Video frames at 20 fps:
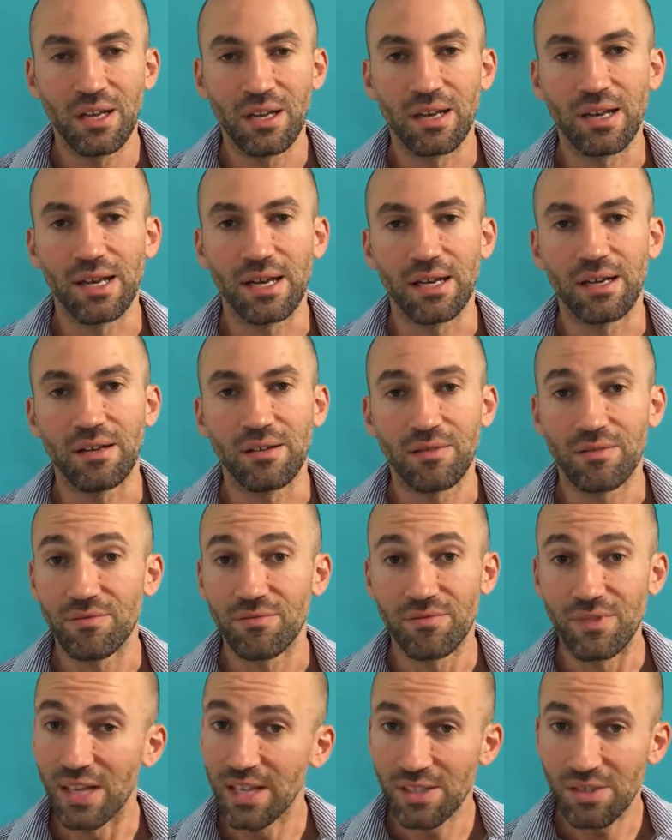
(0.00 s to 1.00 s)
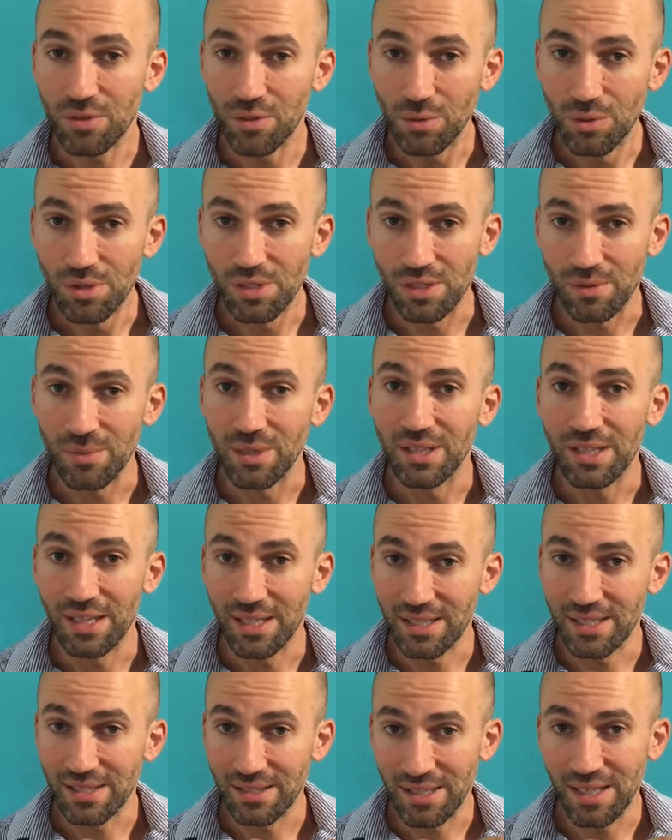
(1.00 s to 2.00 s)
Now, that's awesome, and
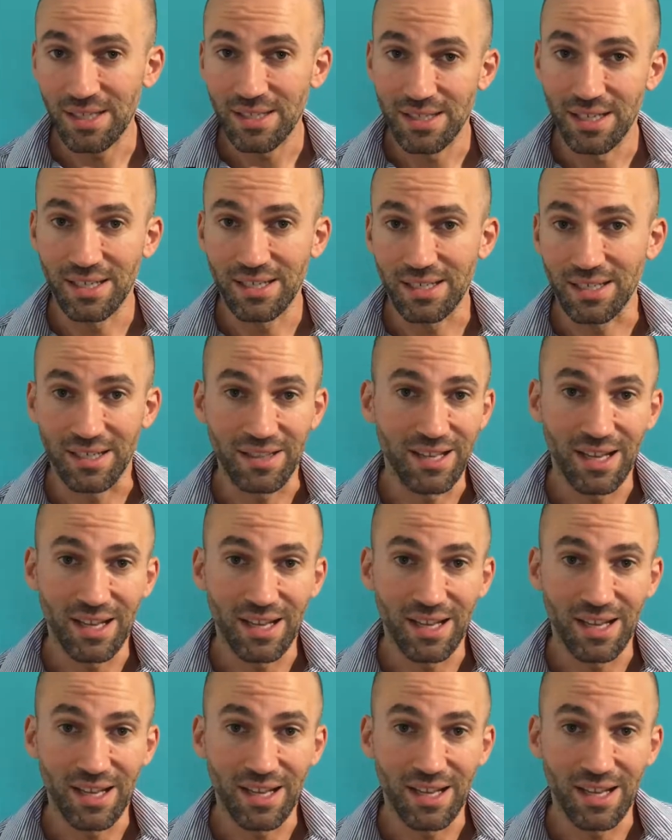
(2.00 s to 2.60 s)
that's excellent.